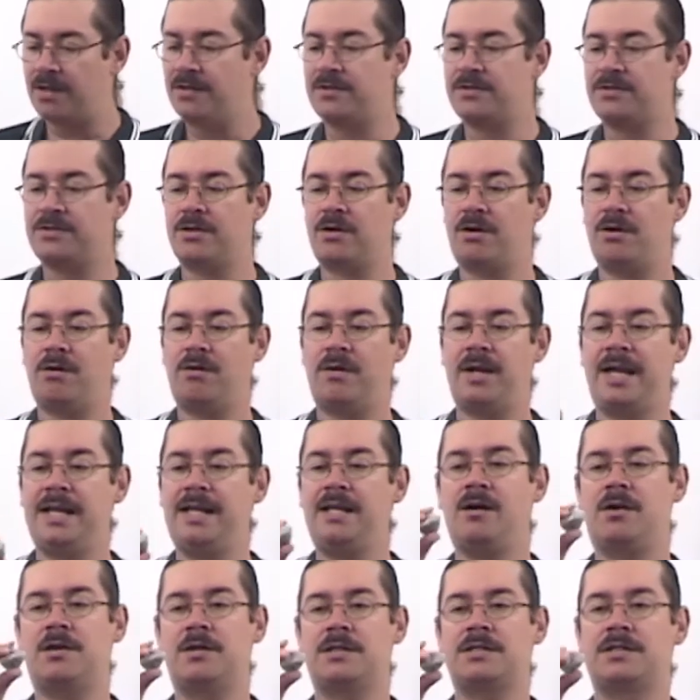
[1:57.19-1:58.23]
So
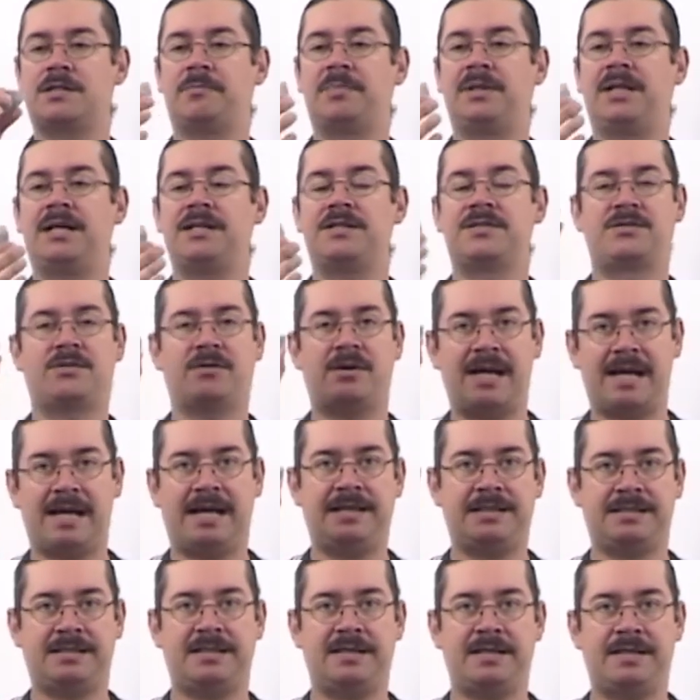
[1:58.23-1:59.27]
any artist supply store
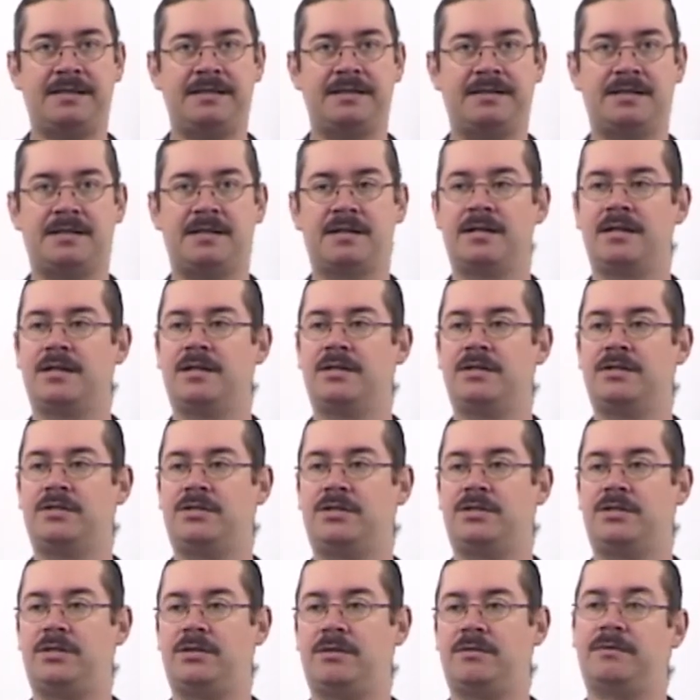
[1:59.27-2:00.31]
has these.
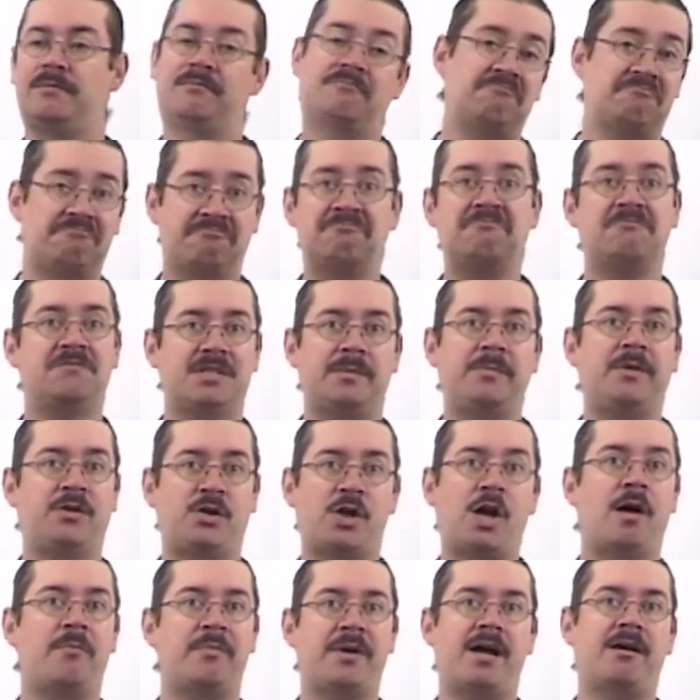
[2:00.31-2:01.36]
So something
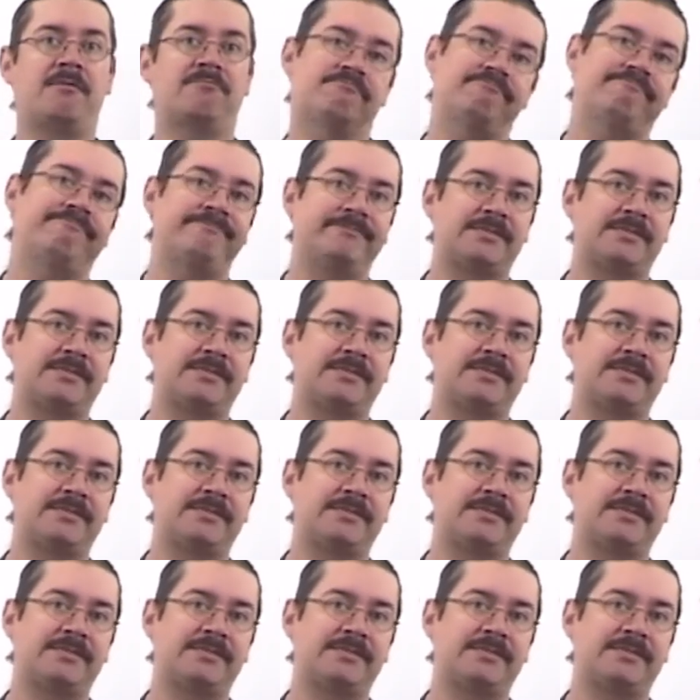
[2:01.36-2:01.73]
to help you out.